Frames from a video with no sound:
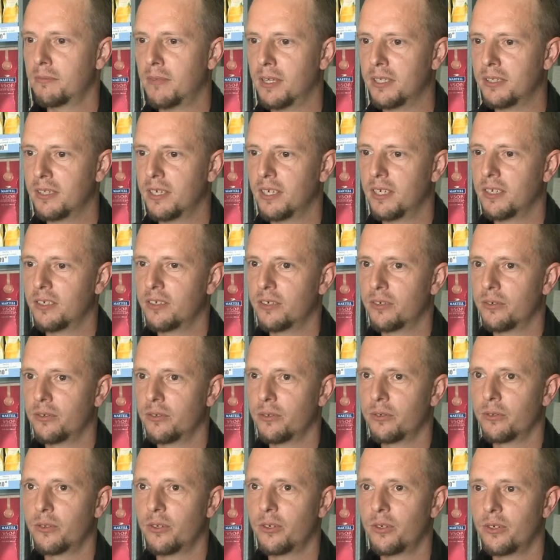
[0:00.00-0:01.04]
Monday
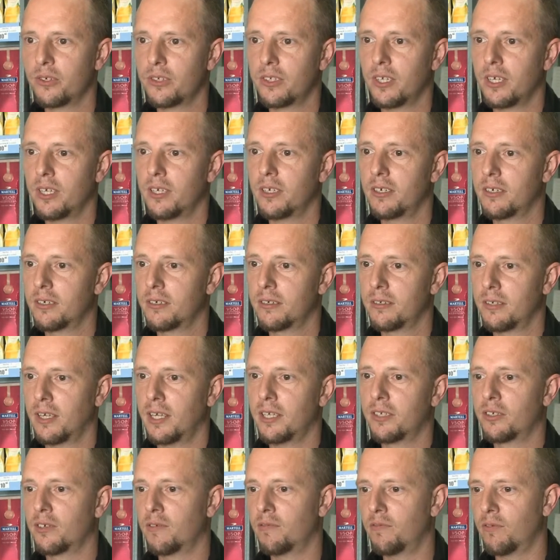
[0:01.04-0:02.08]
to Thursday,
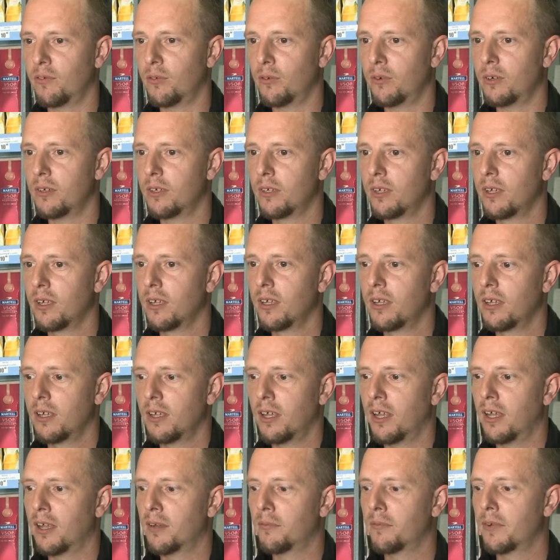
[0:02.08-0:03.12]
8 to 4.
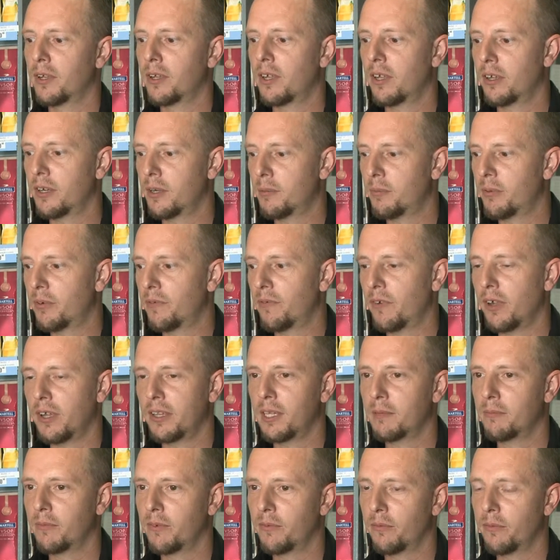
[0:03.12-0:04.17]
And we're going to provide
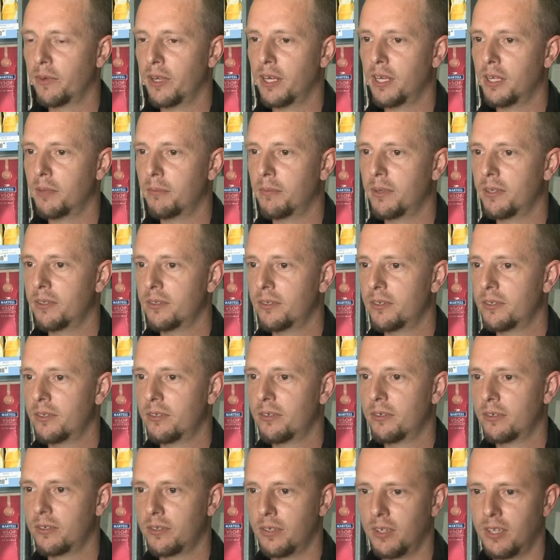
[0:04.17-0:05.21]
them with wheelie bins,
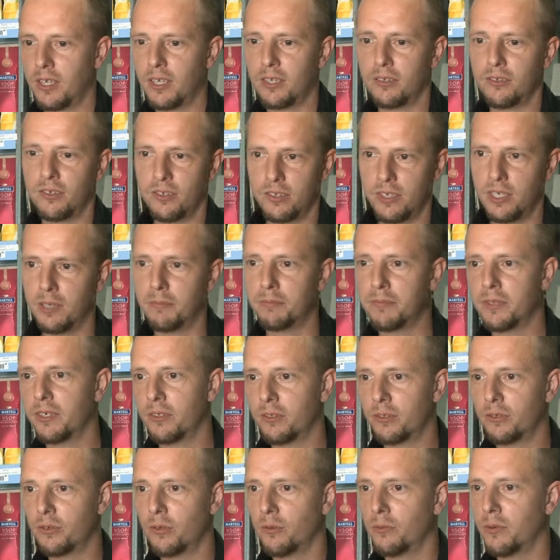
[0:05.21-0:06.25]
so they can just empty
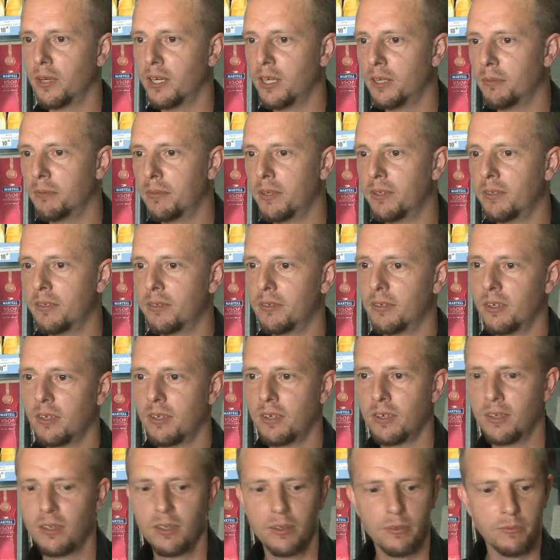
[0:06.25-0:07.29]
into a wheelie bin.
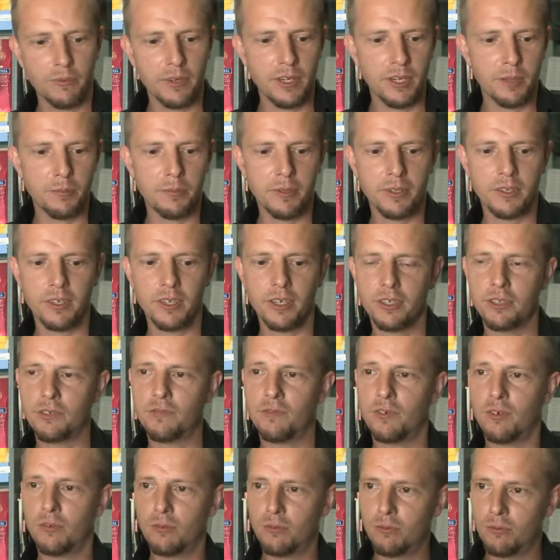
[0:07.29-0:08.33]
Wheelie bin gets
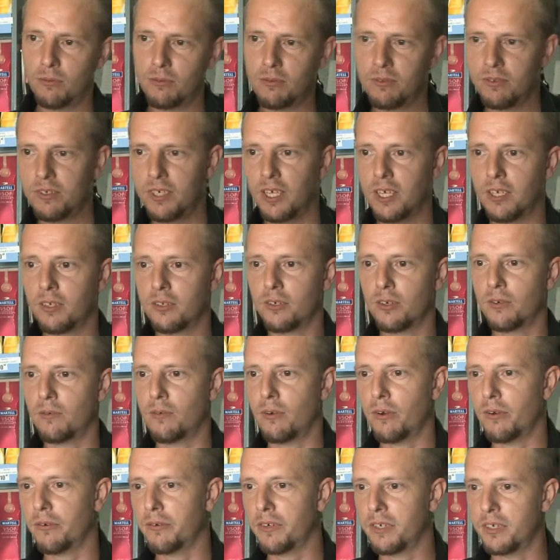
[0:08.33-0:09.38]
full, take it to
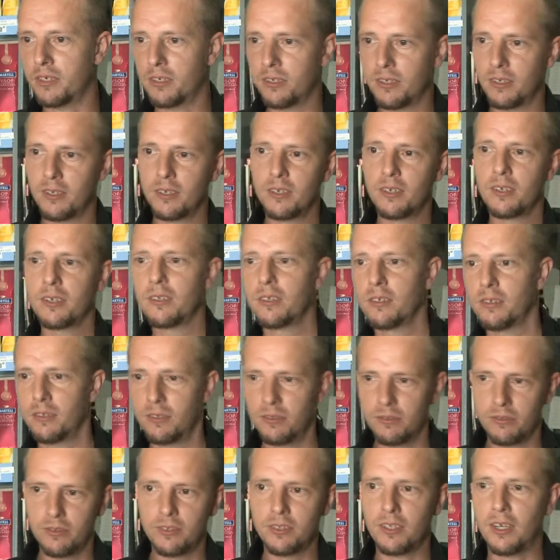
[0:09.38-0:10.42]
quarry,
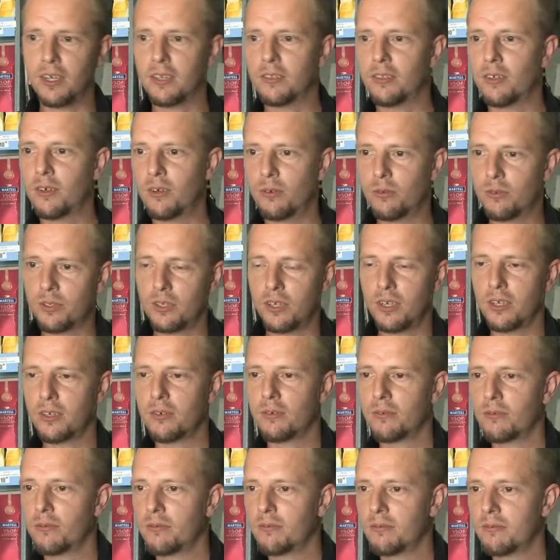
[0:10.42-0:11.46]
start the whole
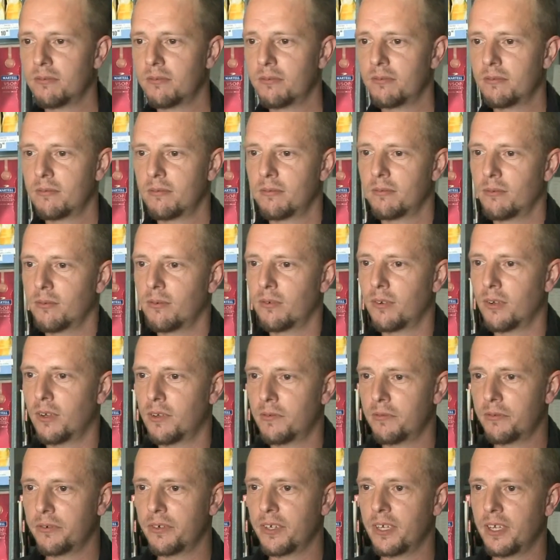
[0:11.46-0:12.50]
cycle all
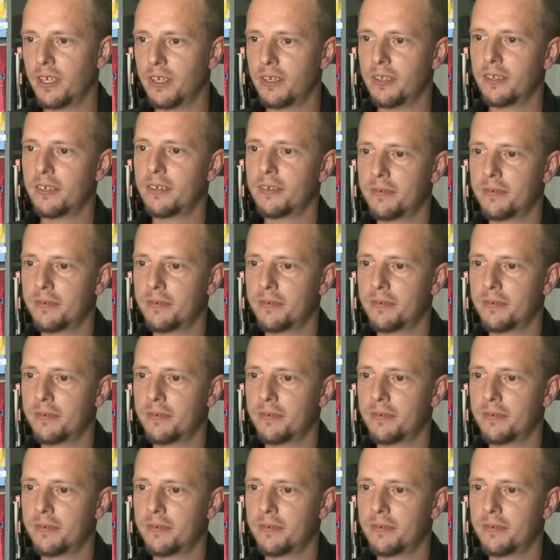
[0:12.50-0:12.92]
over again.